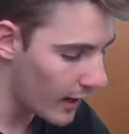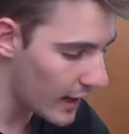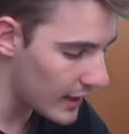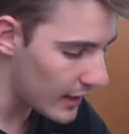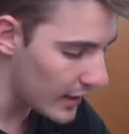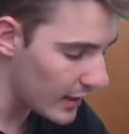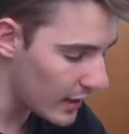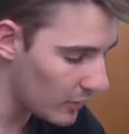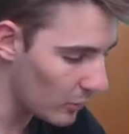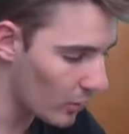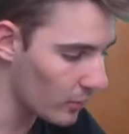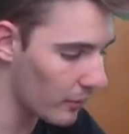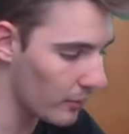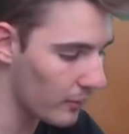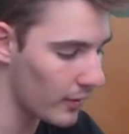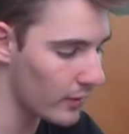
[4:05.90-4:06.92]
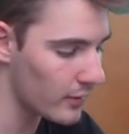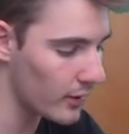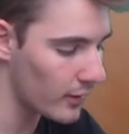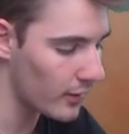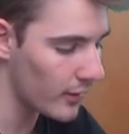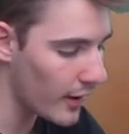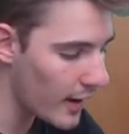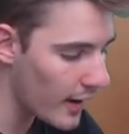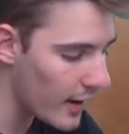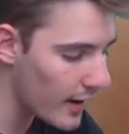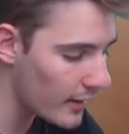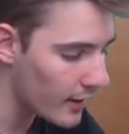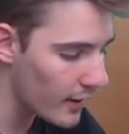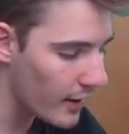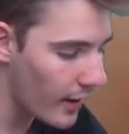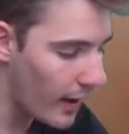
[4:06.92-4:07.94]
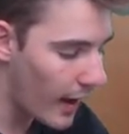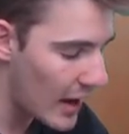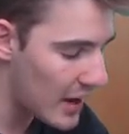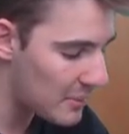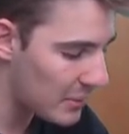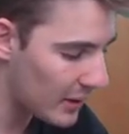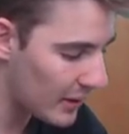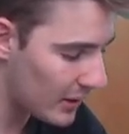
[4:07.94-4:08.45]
a Heatmore Reverse Holo, and a